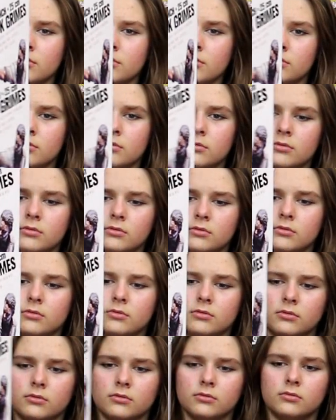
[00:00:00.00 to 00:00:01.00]

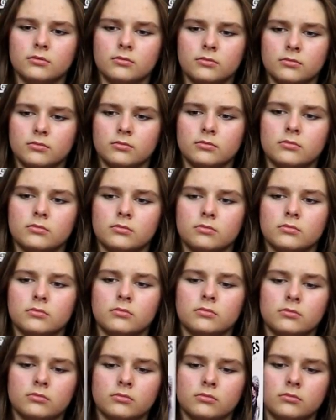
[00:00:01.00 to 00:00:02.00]

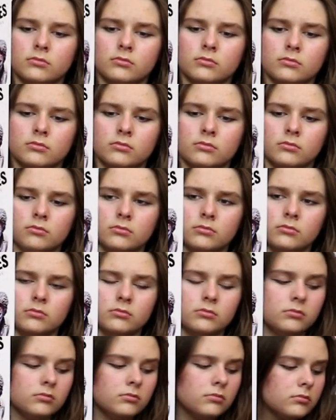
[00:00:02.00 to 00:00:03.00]

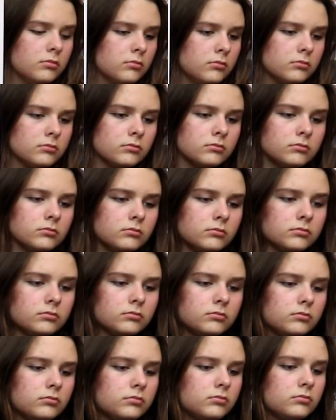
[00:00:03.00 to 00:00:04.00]

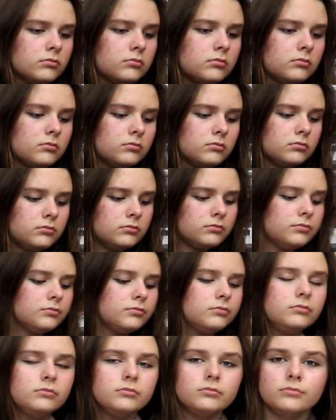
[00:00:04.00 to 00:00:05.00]

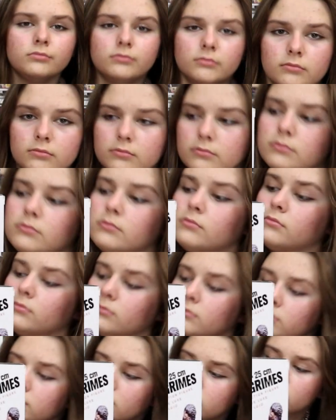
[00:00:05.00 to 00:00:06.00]

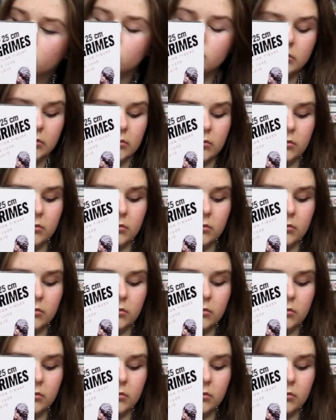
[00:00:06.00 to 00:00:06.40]
No words are spoken by the person on screen.